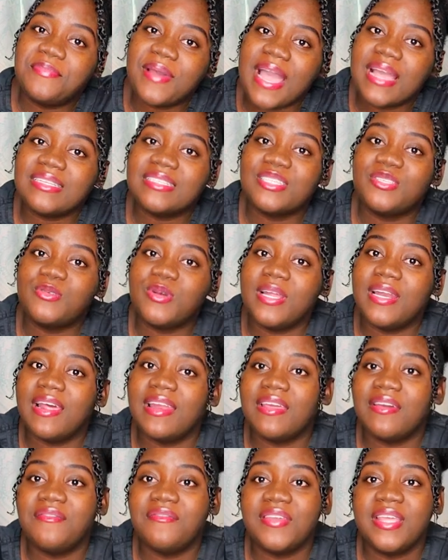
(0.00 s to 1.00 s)
back to
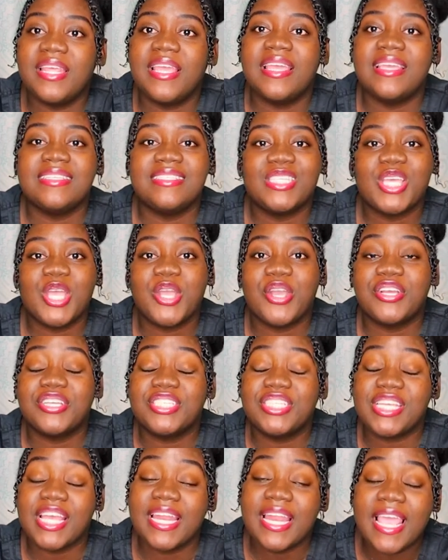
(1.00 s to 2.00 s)
another video it's your girl
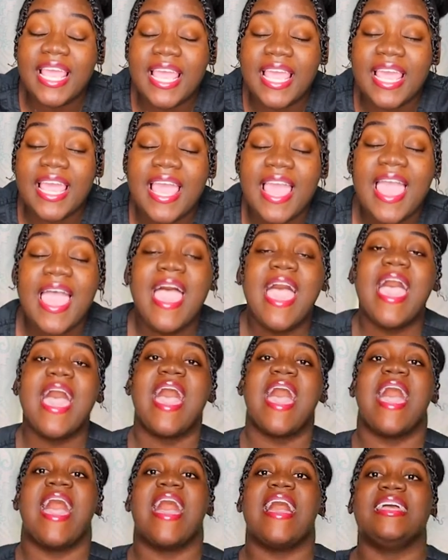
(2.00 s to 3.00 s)
Shaddie
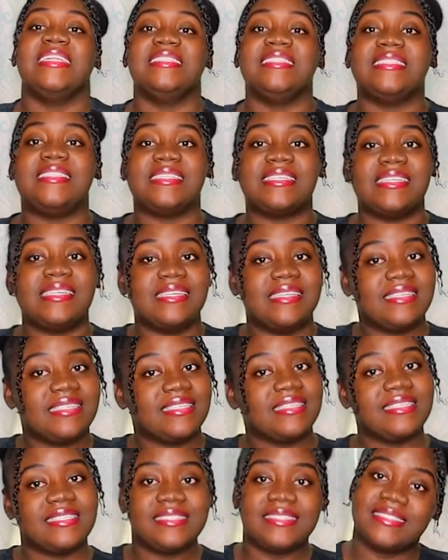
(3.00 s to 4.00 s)
and
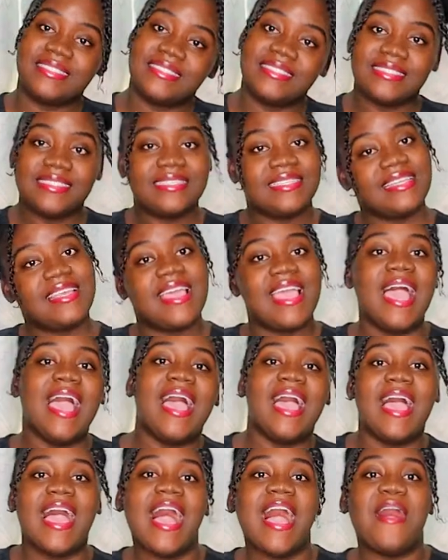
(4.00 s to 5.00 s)

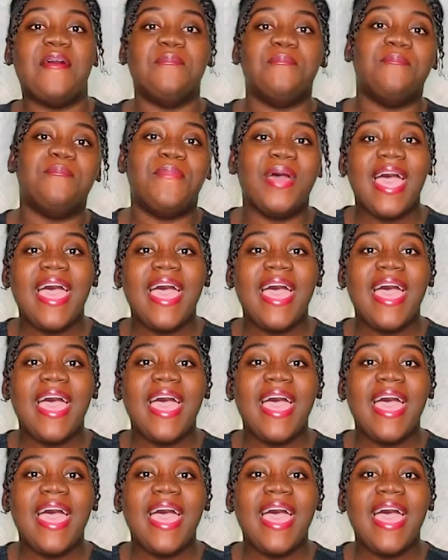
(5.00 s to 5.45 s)
I'm